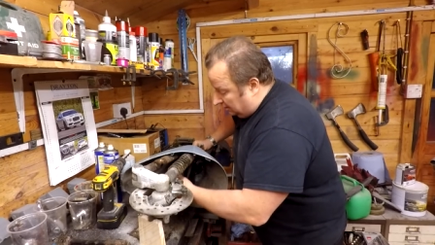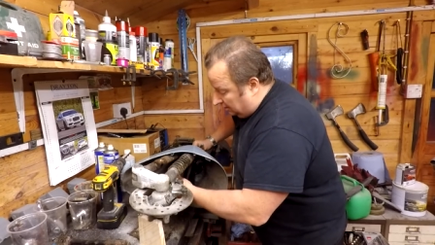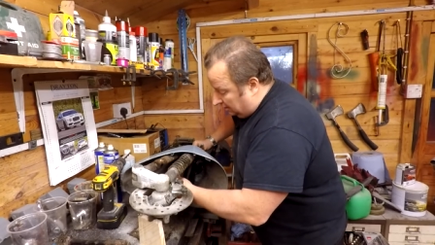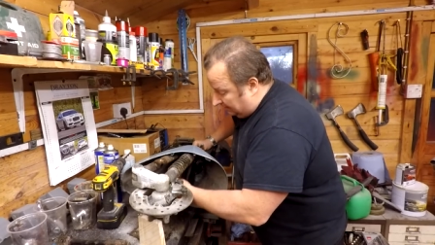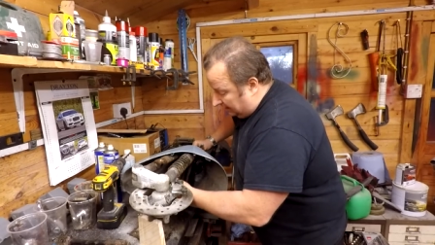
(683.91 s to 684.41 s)

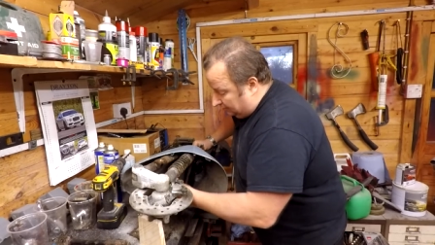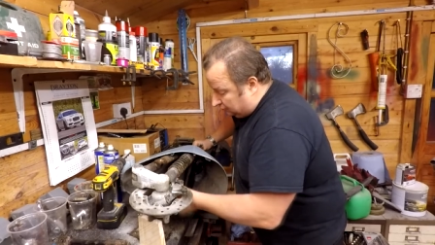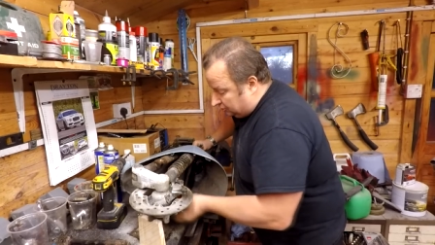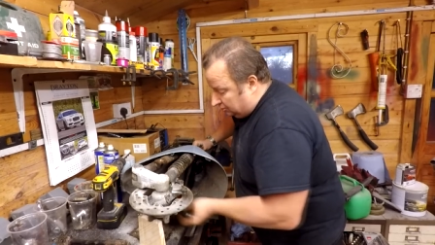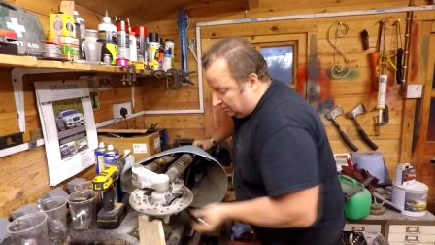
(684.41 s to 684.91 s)
I'm able
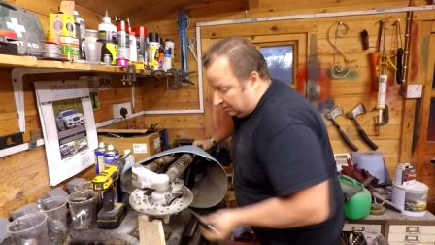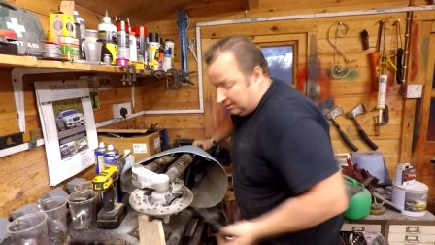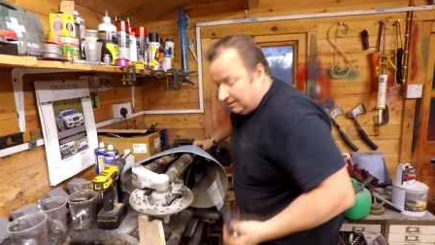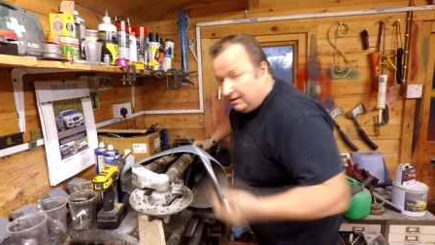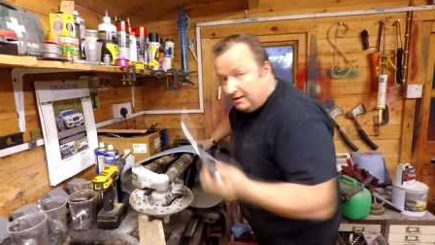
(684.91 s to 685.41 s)
to uh,
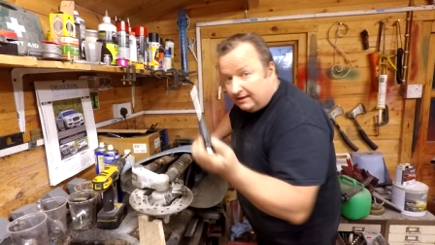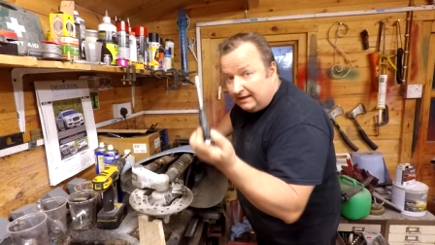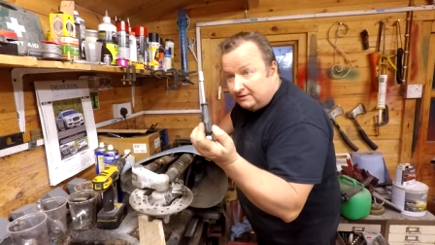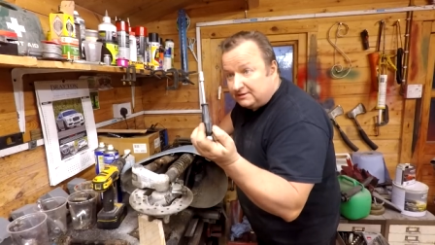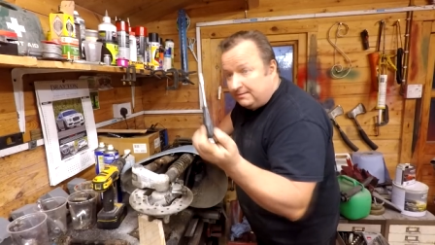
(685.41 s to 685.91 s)

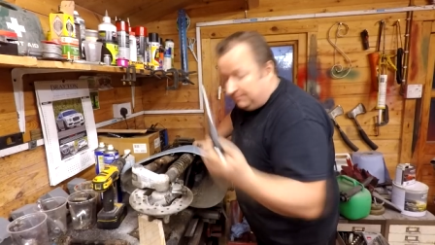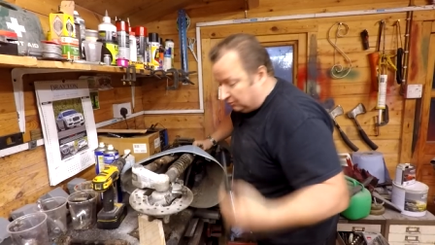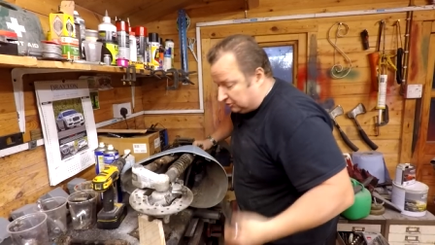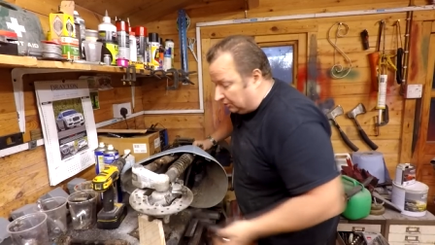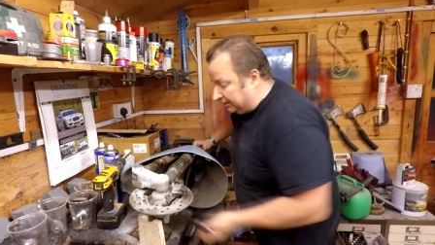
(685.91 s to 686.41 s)
get the ten mil
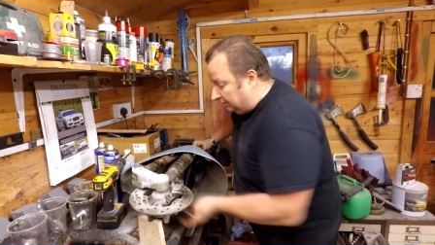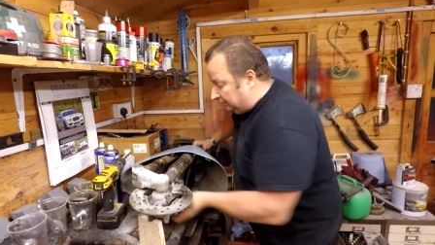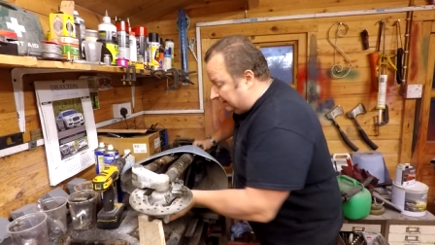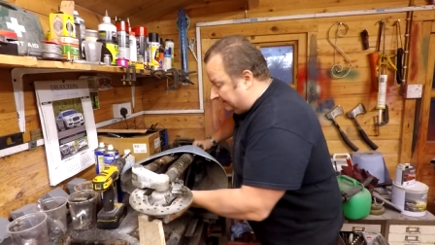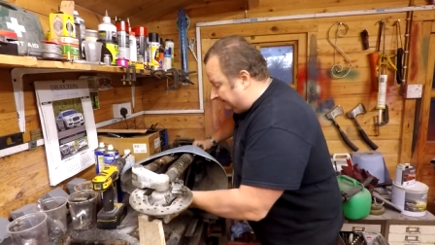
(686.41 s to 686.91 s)
socket on there